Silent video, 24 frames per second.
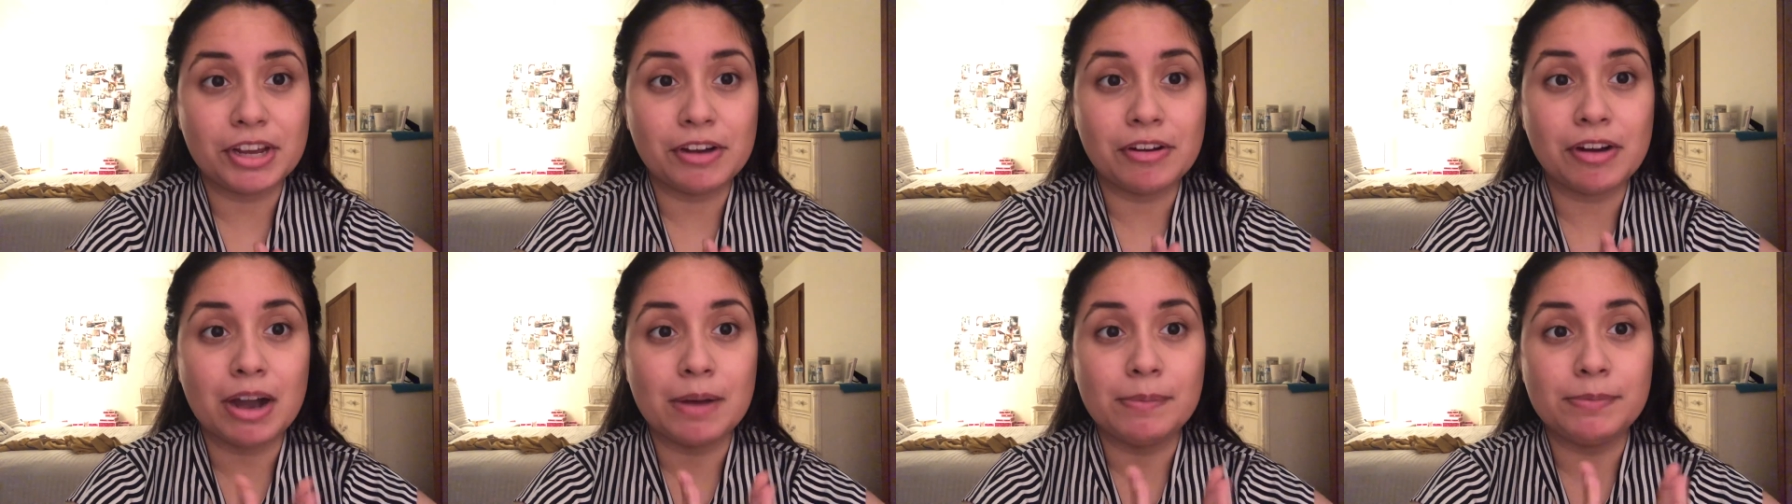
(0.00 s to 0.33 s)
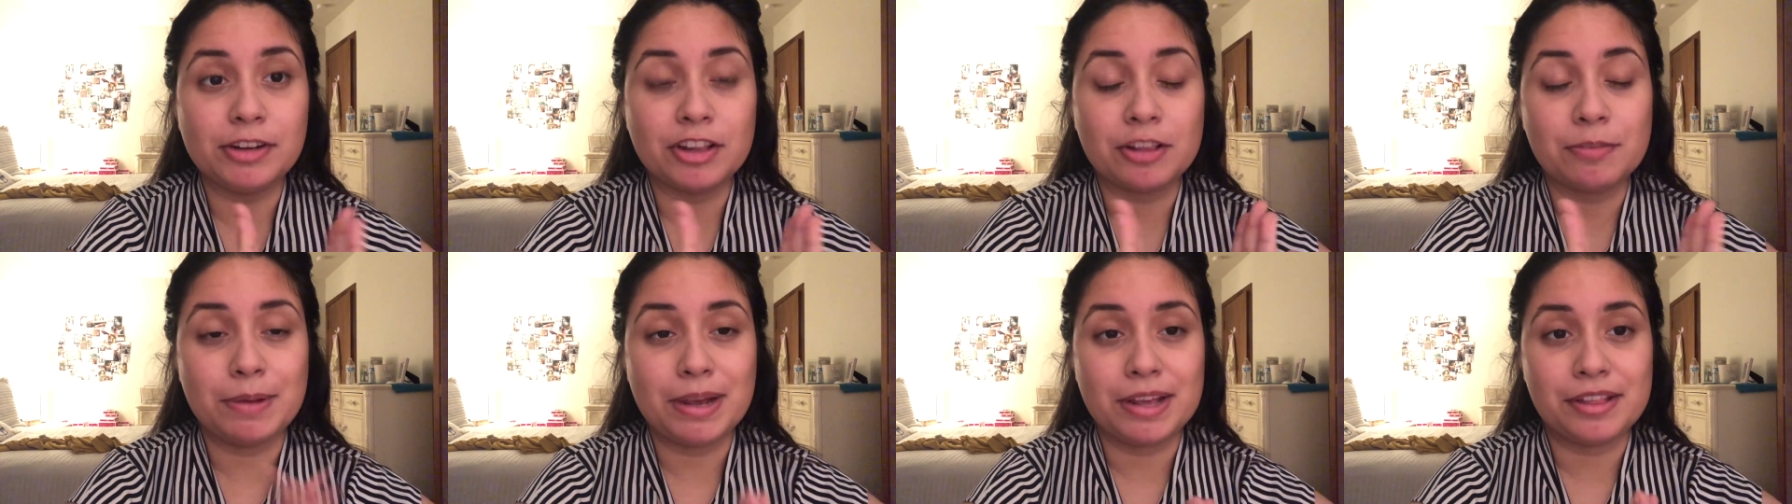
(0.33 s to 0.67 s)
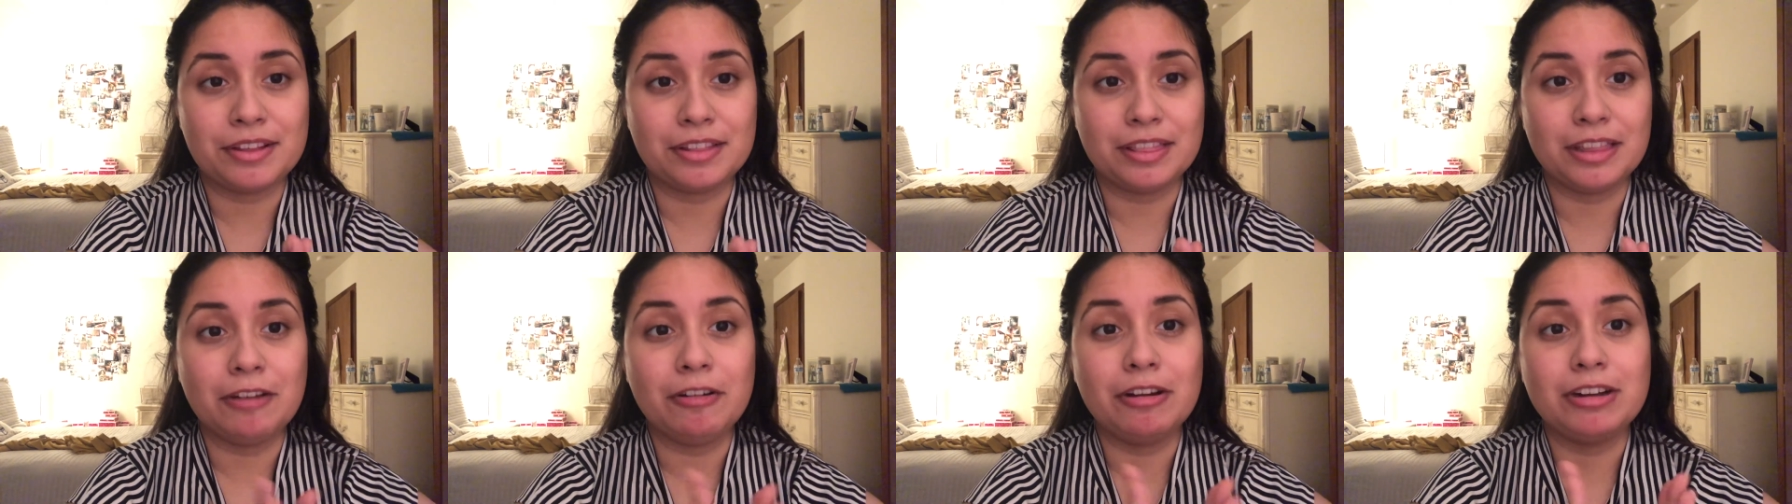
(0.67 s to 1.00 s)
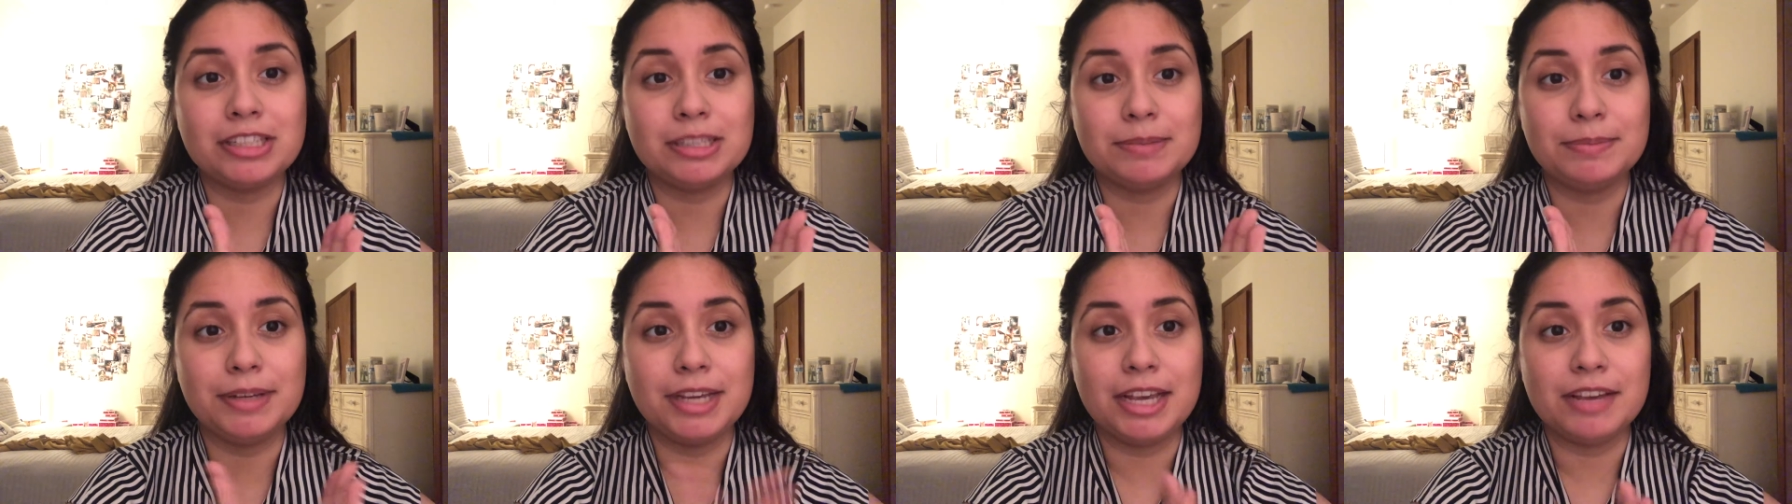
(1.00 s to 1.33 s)
I'm just basically going to
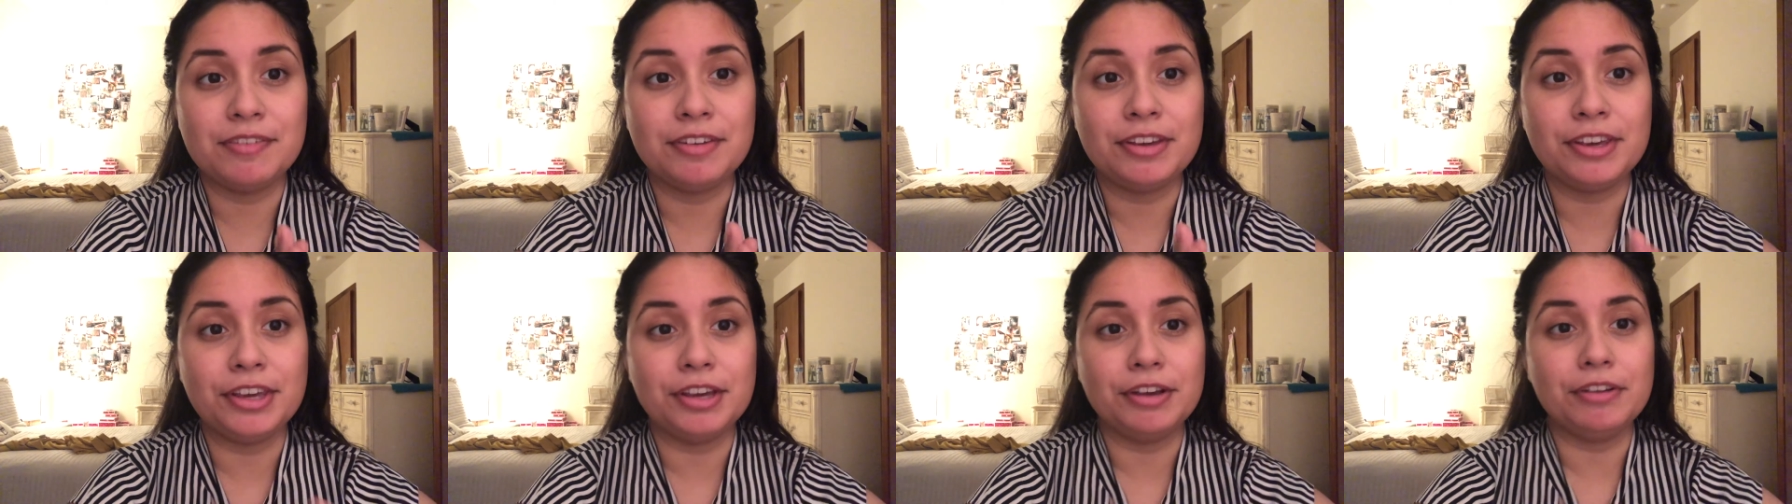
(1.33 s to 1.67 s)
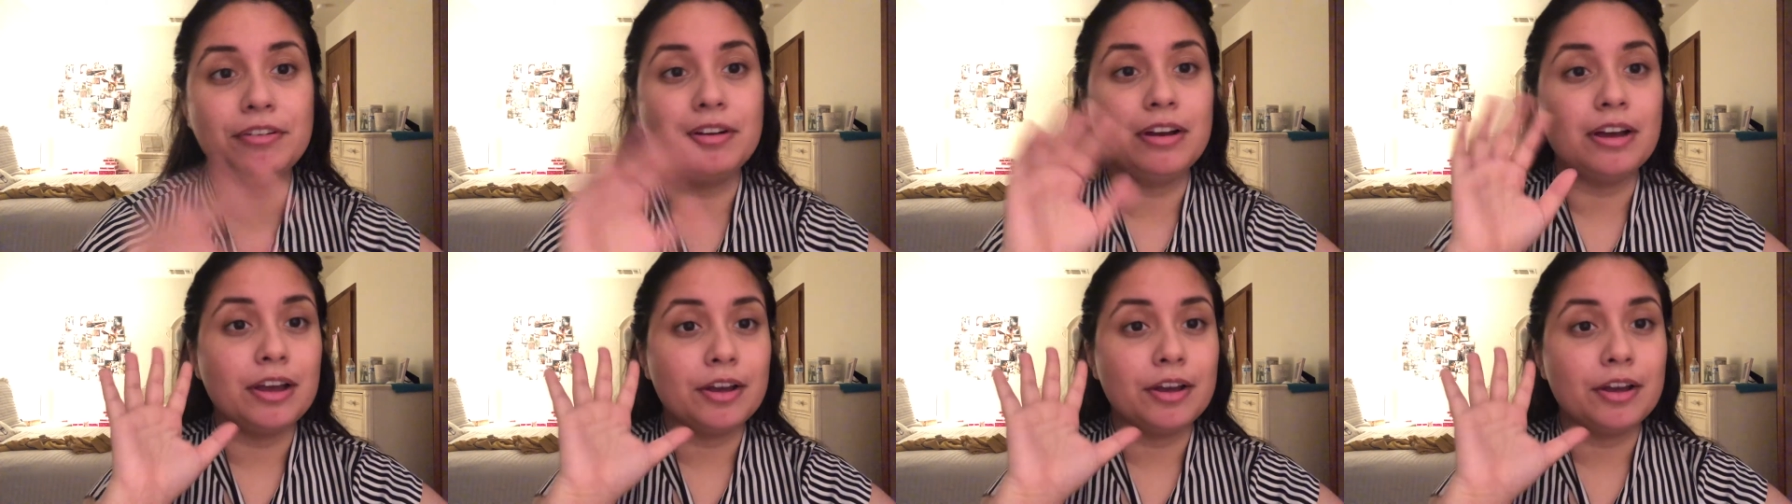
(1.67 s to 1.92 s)
be giving you